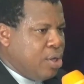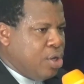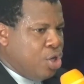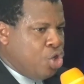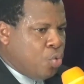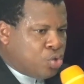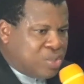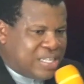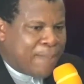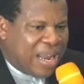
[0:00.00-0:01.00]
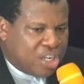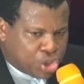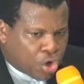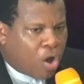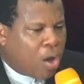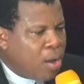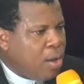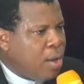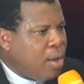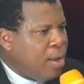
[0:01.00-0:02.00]
You want to stay by the shore
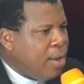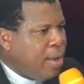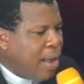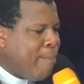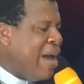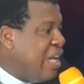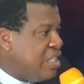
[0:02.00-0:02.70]
and manage.